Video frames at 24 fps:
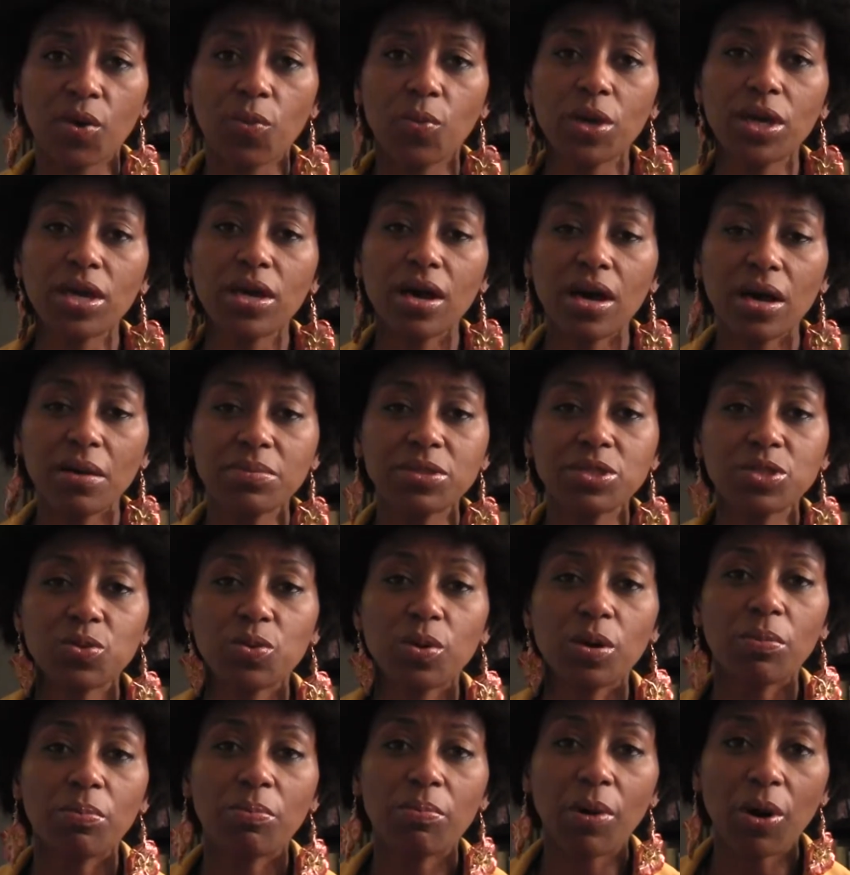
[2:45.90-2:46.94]
We come
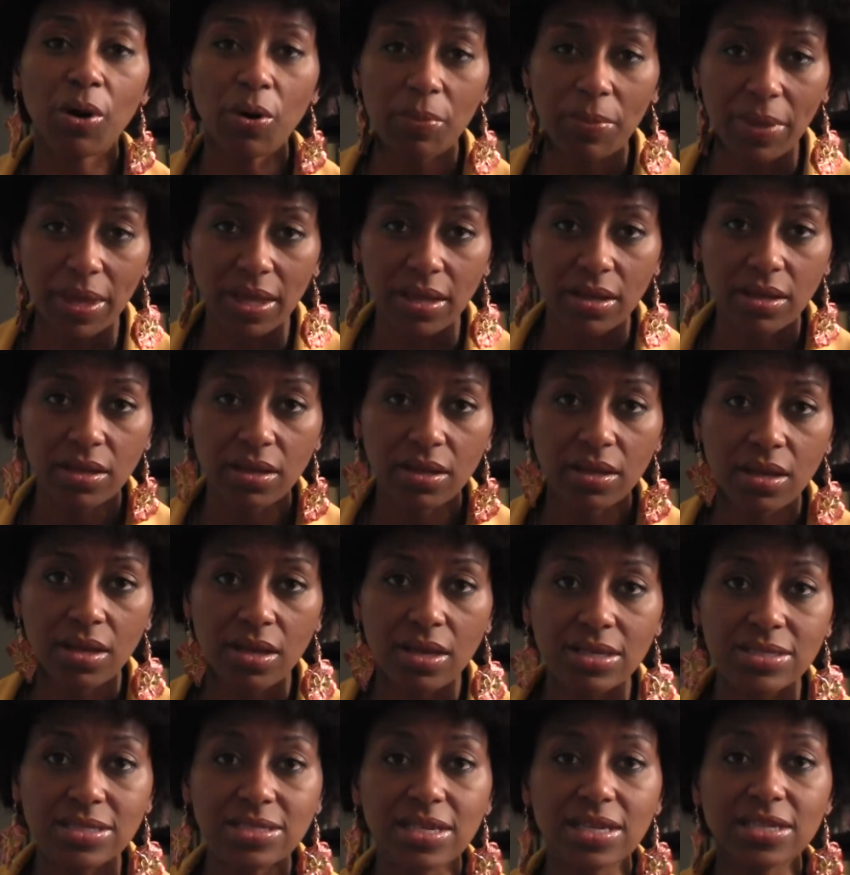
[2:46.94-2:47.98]
to a moment
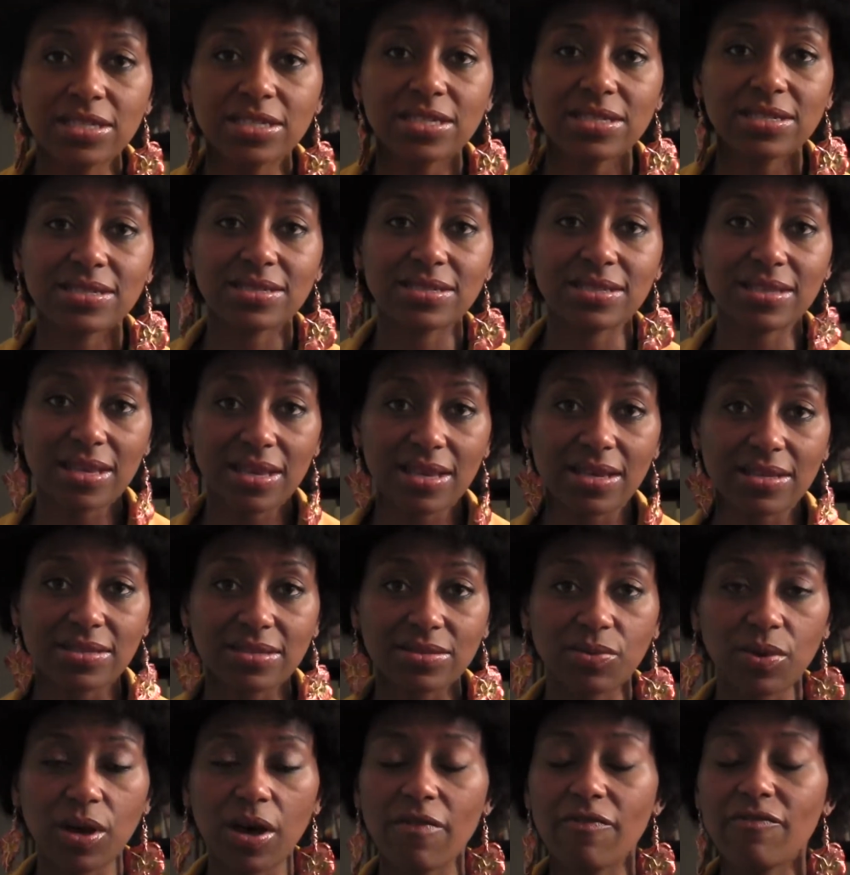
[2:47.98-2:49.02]
such as
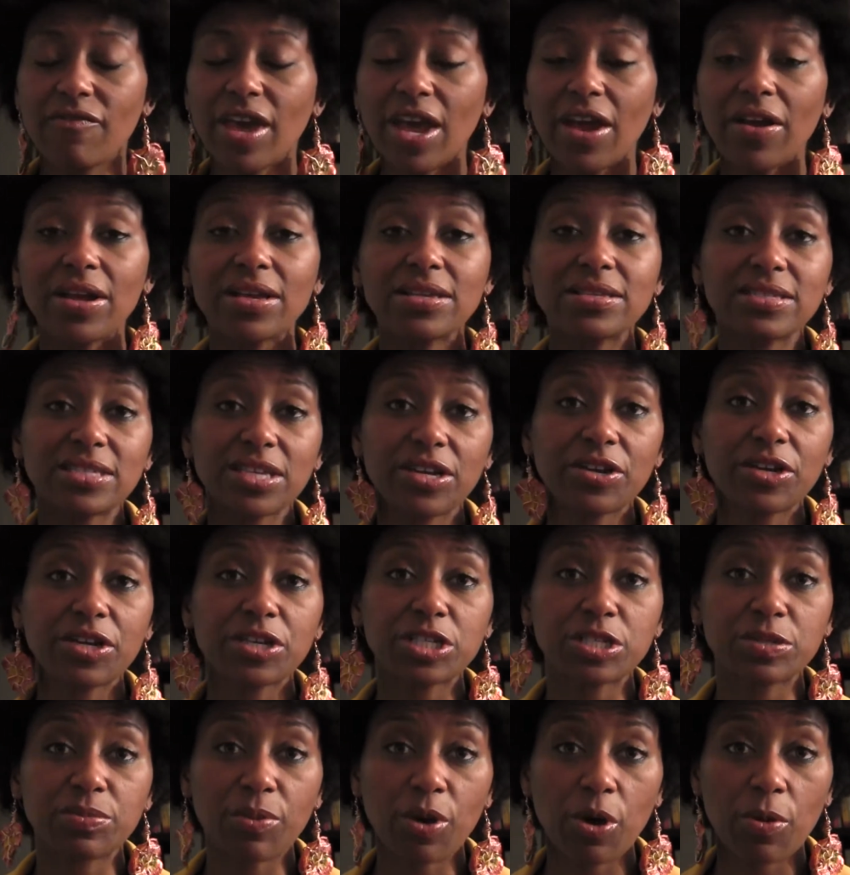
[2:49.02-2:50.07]
this, a very
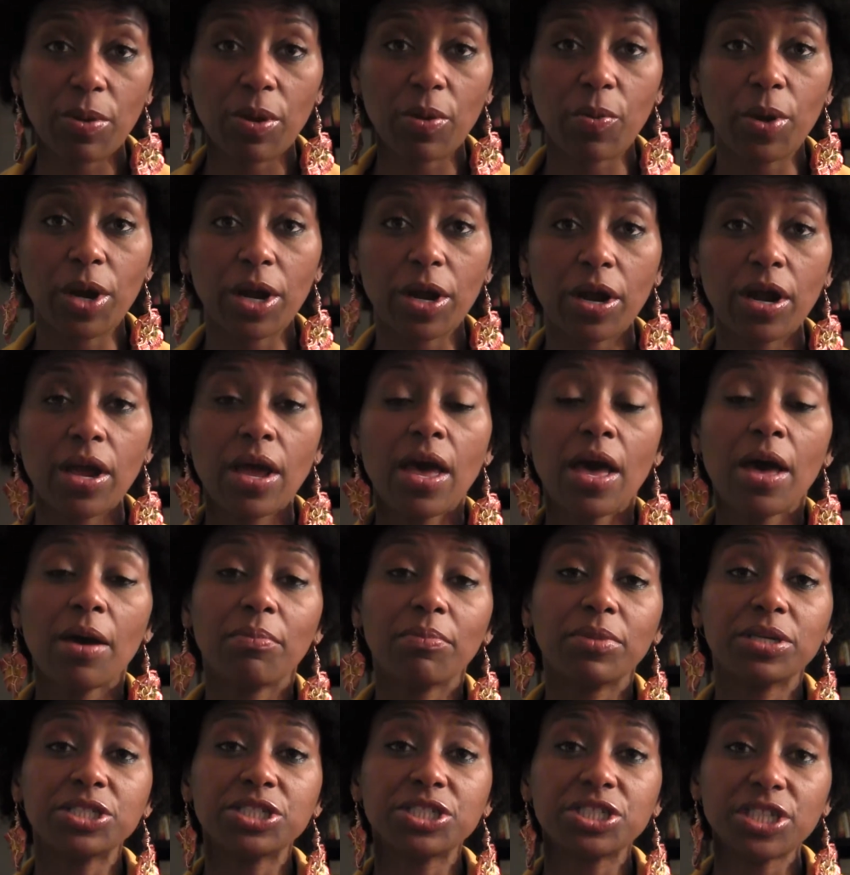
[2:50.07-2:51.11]
serious moment where
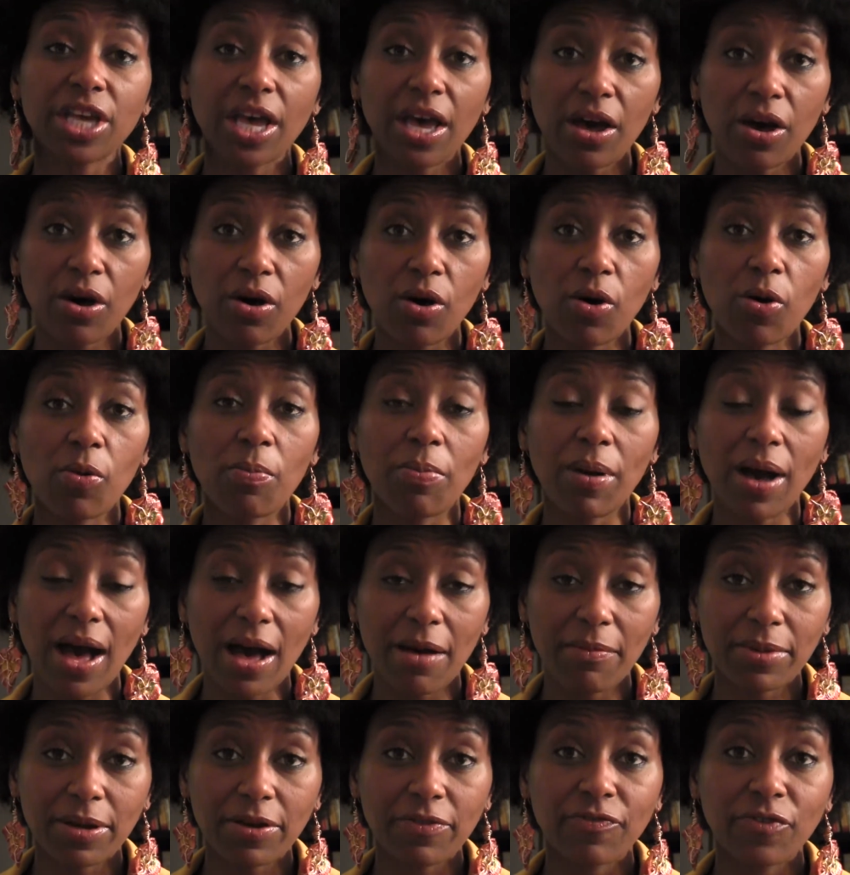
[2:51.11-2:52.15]
Michelle
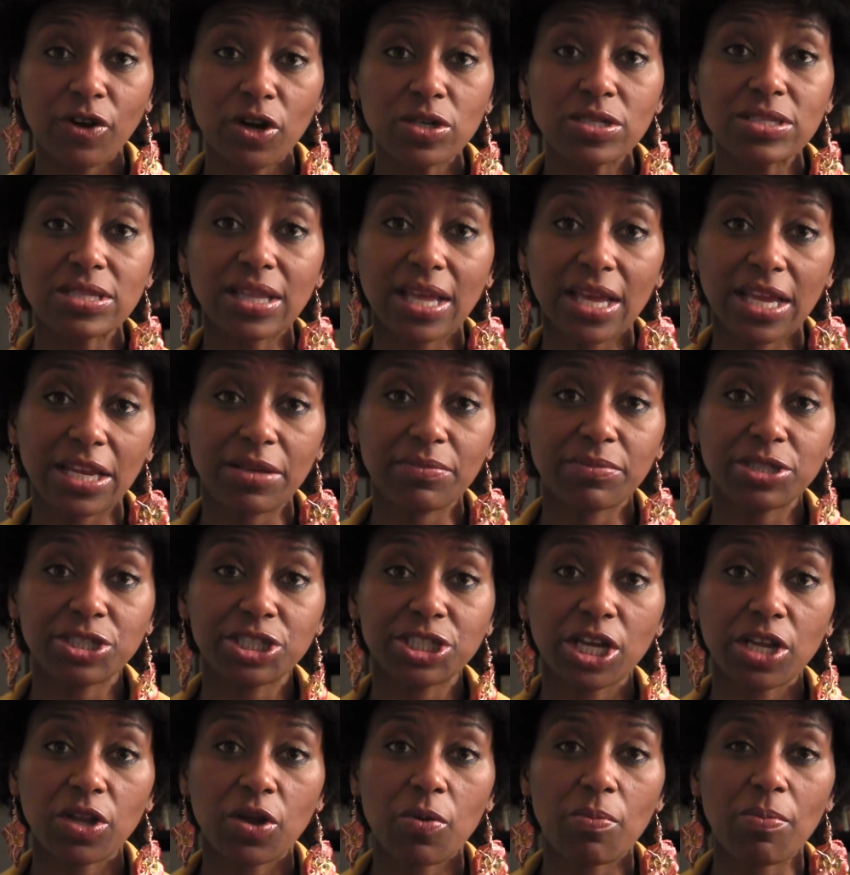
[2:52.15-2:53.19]
Obama, First Lady
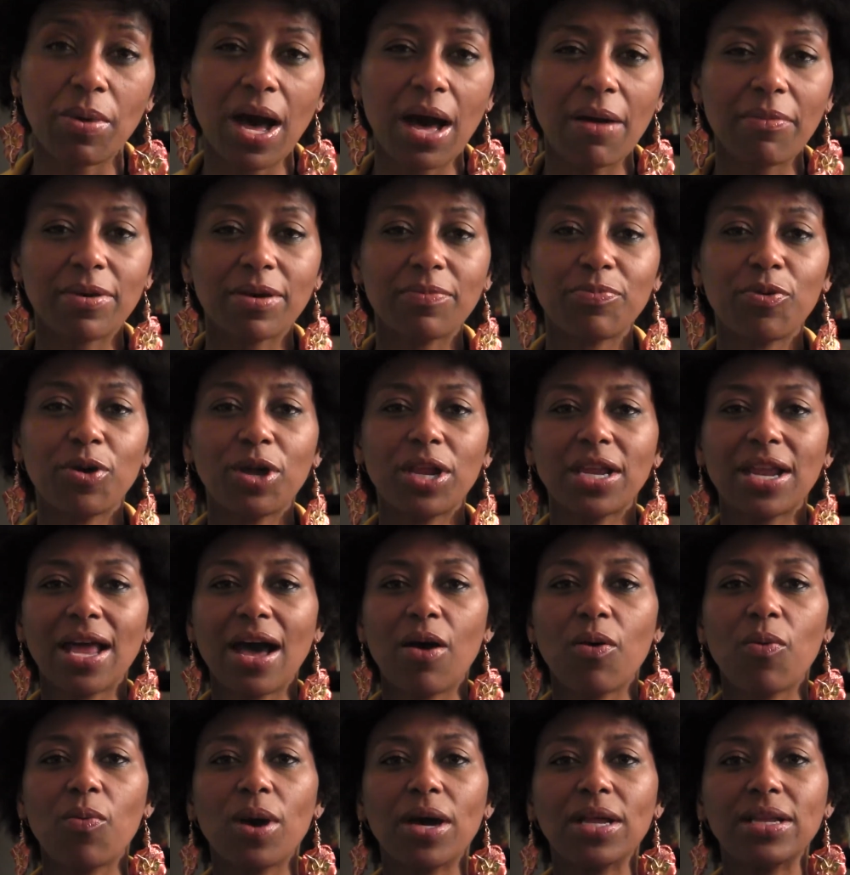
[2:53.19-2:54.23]
Michelle Obama, pointed
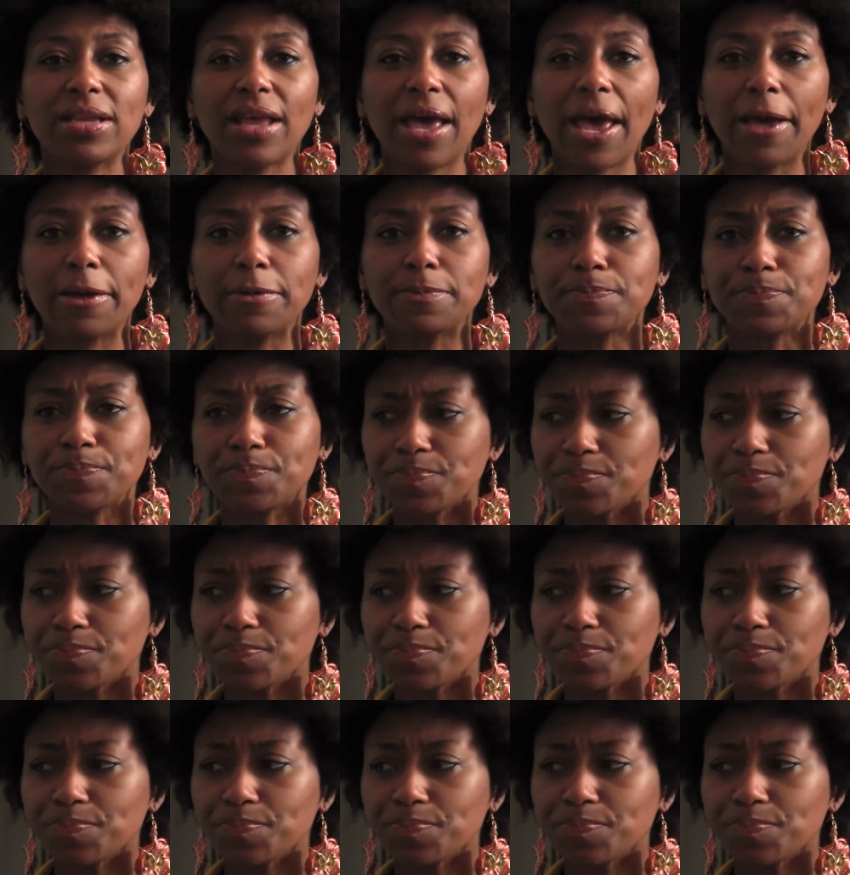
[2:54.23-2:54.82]
out one day